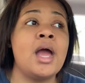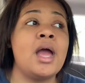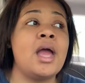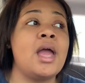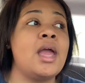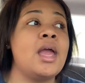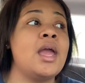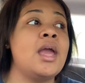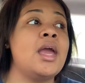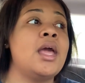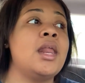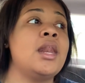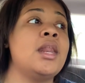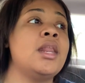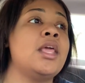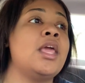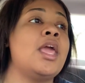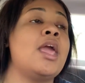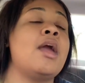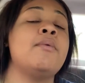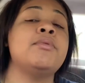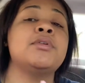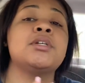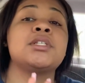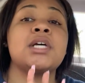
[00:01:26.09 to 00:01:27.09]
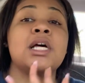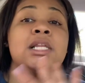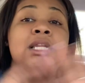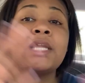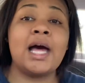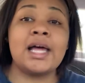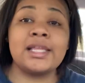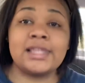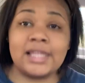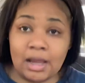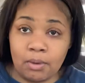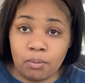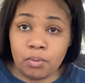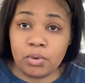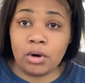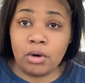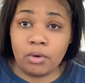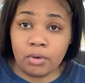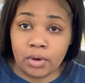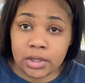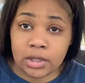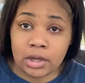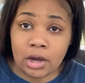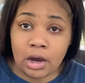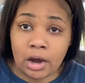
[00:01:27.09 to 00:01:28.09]
and it was just a lot that went
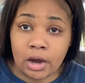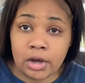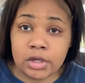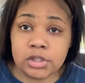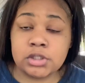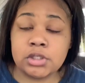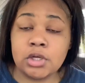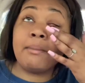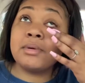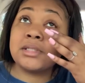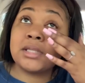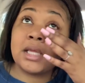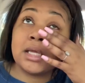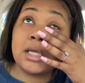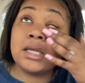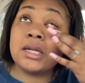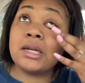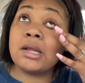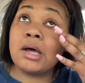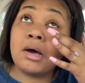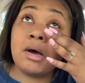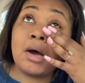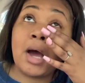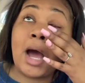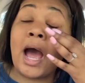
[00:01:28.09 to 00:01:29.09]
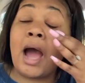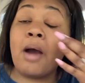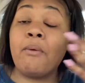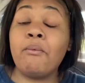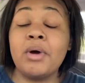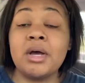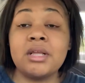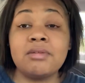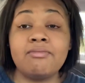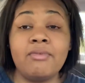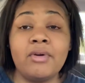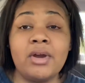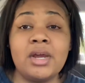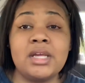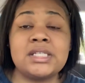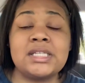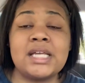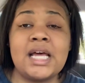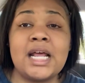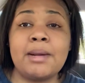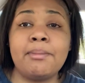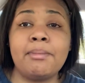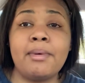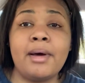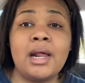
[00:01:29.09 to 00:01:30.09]
on, y'all. So I'm just letting you know, I was very
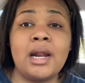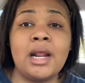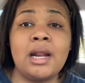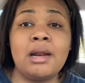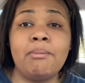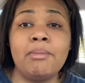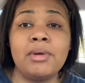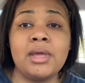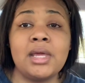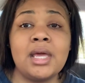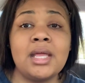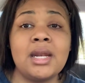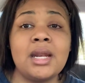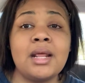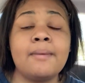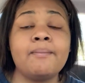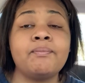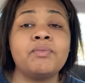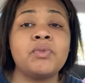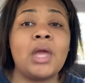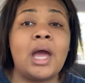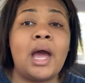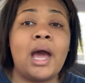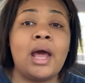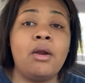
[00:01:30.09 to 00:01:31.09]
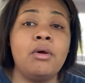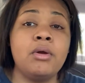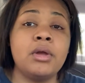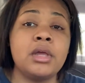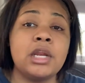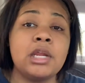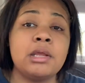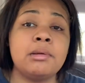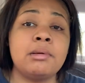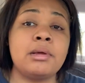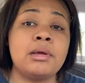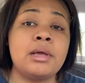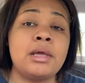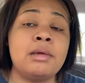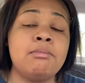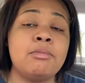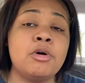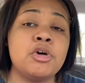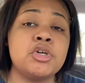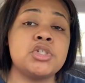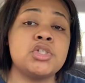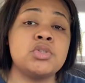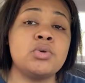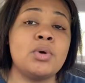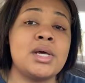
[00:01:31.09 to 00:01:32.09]
sad about it in the beginning. I don't get
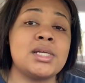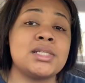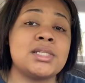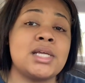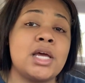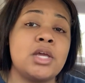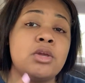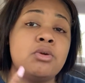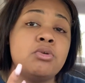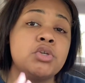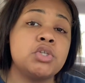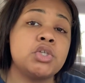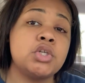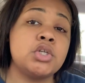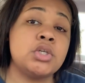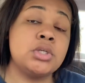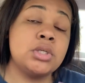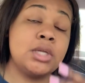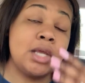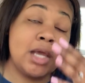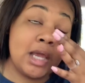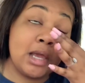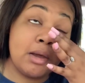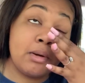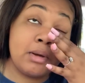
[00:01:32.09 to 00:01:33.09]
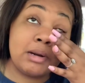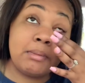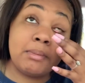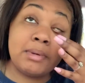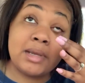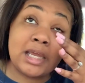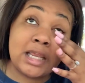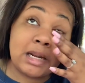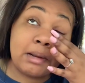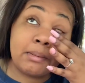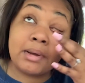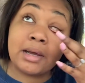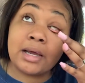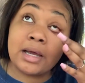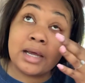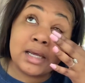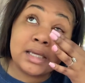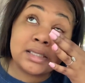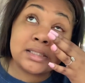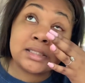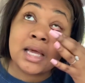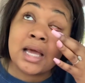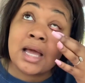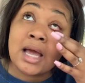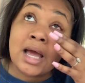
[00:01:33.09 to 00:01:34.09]
emotional as I usually did in the beginning,
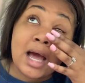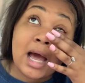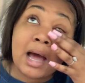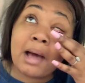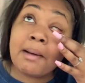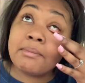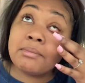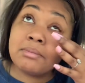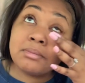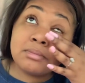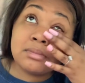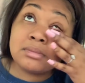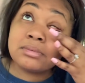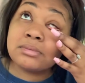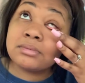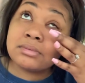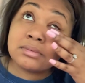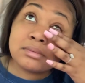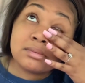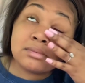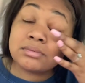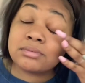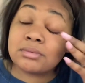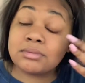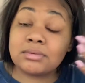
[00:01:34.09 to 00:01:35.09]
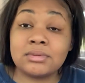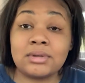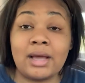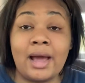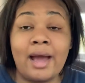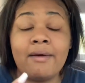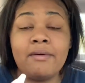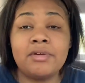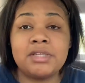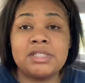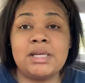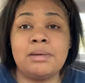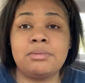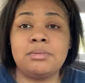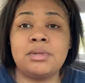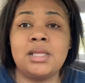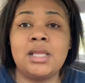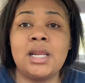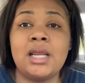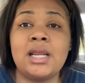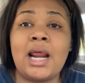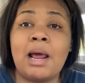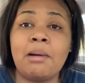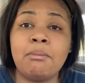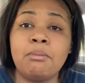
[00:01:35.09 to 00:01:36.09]
because I accepted
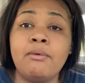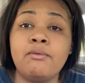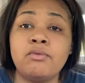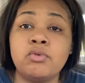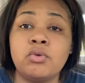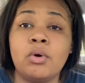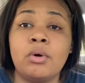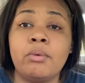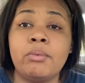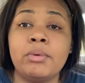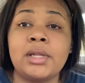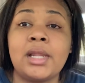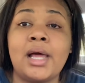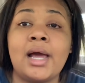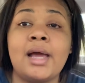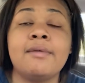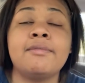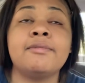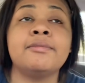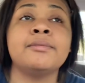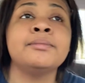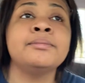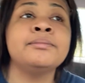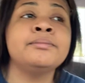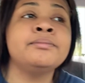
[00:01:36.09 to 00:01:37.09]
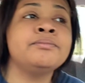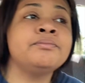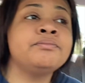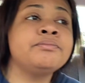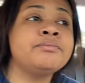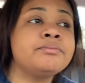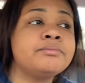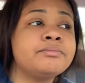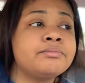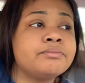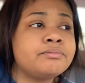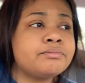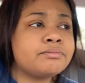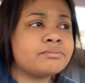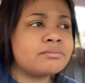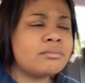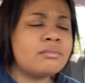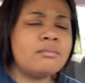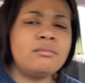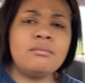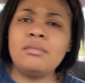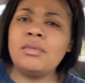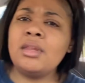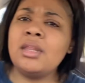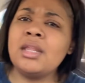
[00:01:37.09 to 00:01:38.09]
it and I moved on with life.
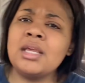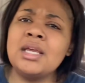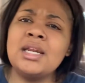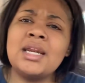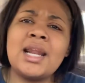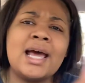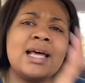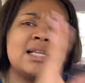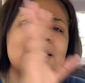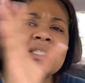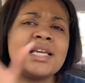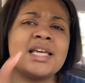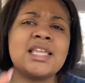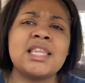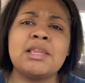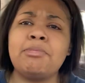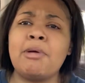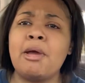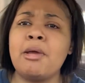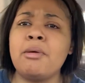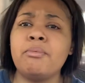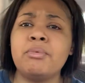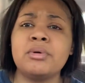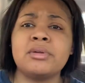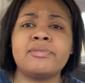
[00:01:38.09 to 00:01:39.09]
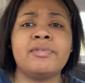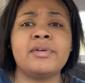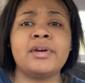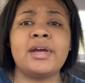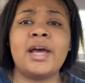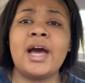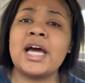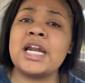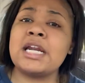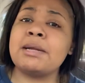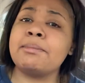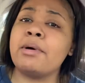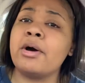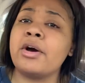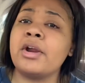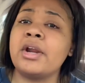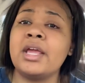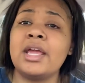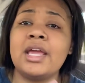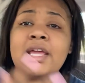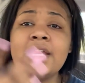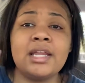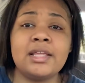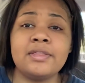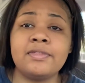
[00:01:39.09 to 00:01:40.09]
And not saying the baby was forgotten about
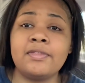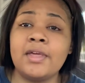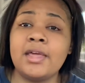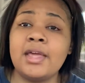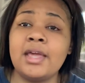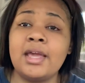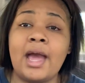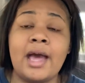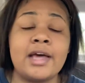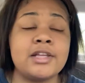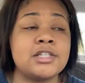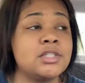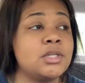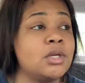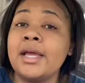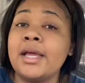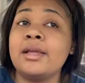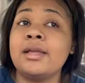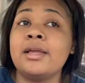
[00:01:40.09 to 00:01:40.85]
it, anything. I still